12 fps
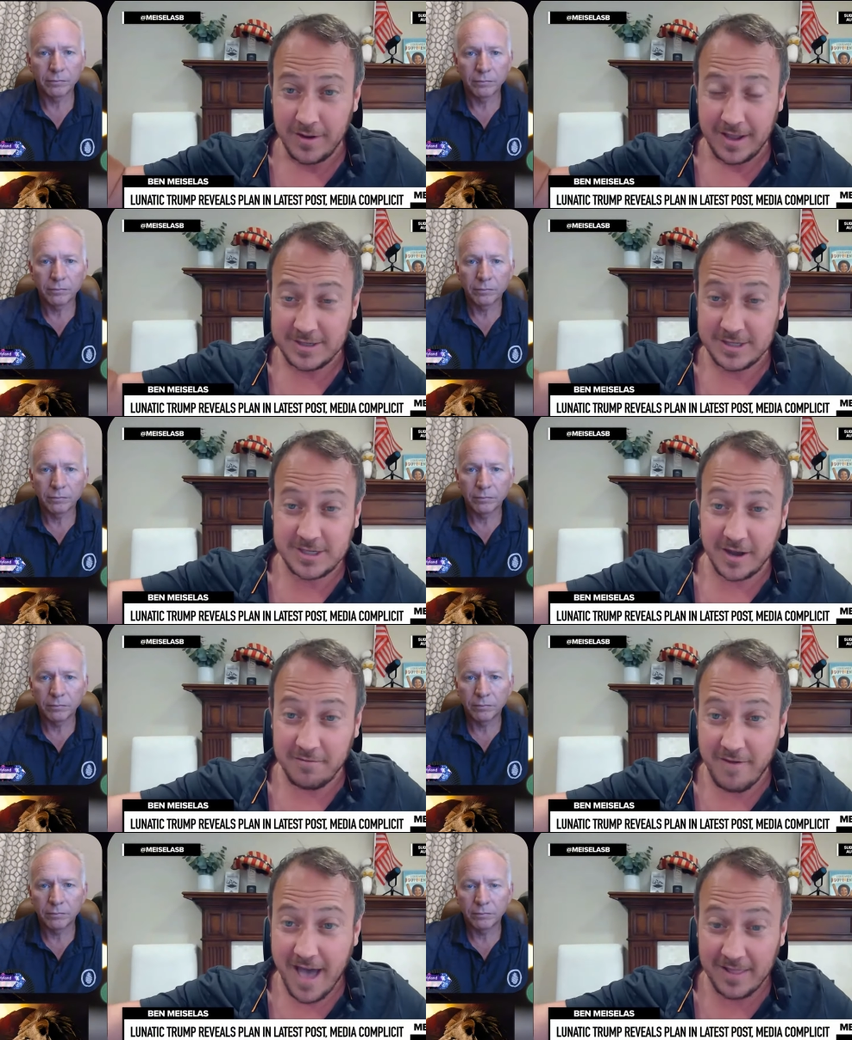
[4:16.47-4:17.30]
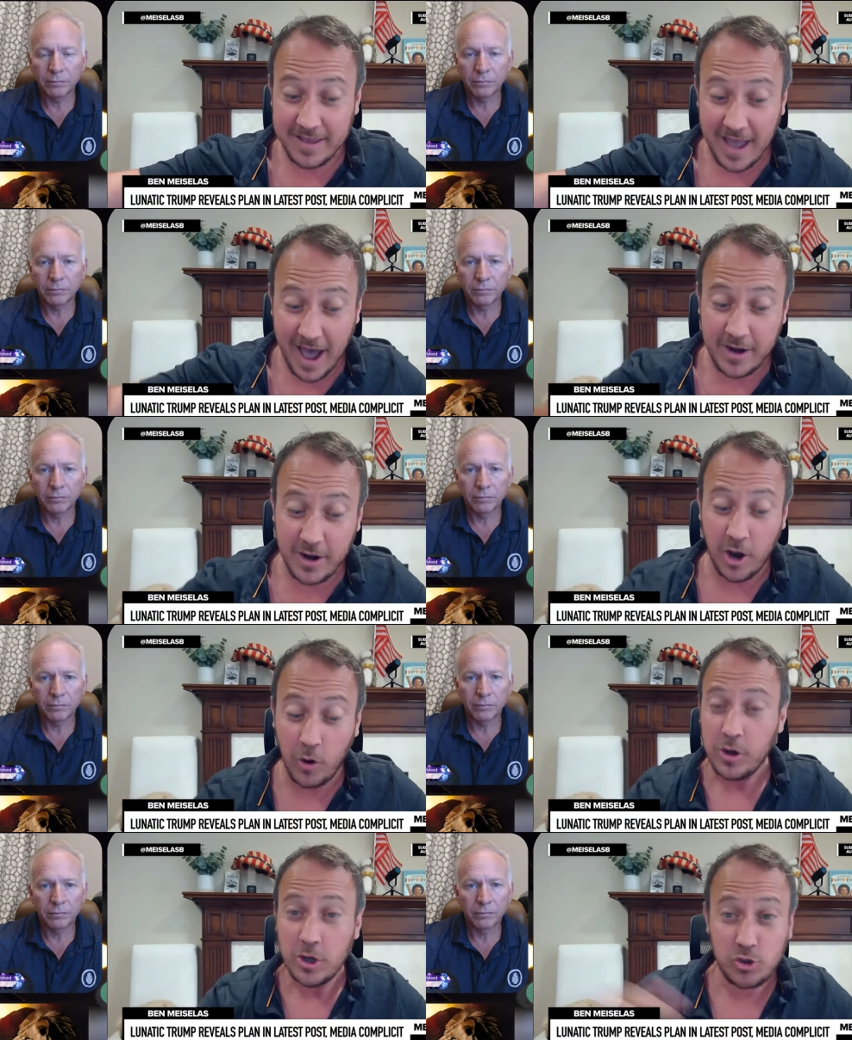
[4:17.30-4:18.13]
Speaker 1: in Sun Valley,
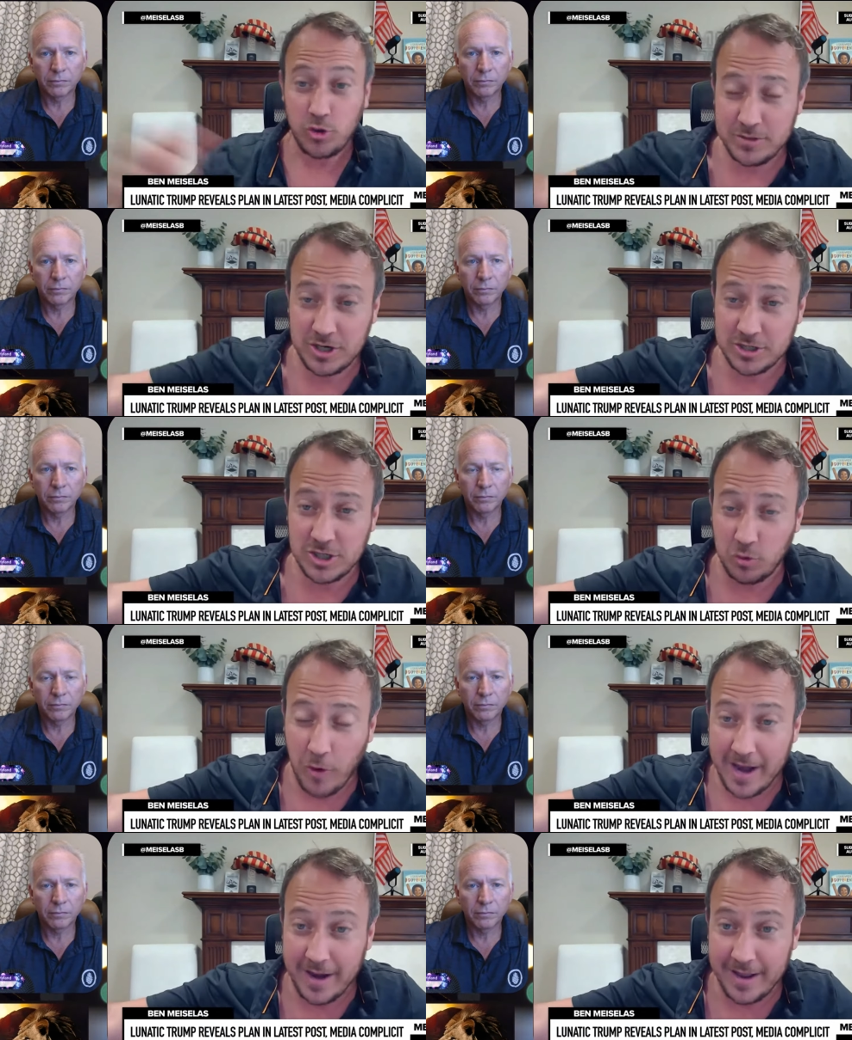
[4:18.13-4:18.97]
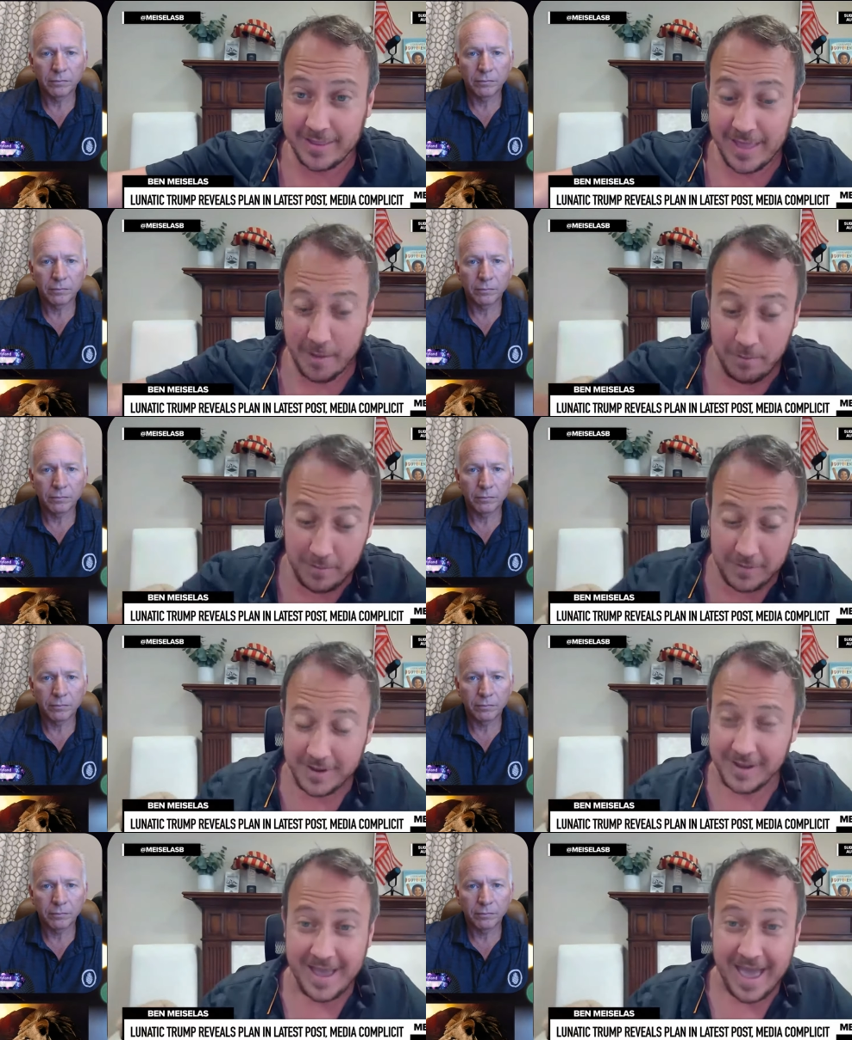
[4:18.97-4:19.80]
Idaho. Trump's just threatening them.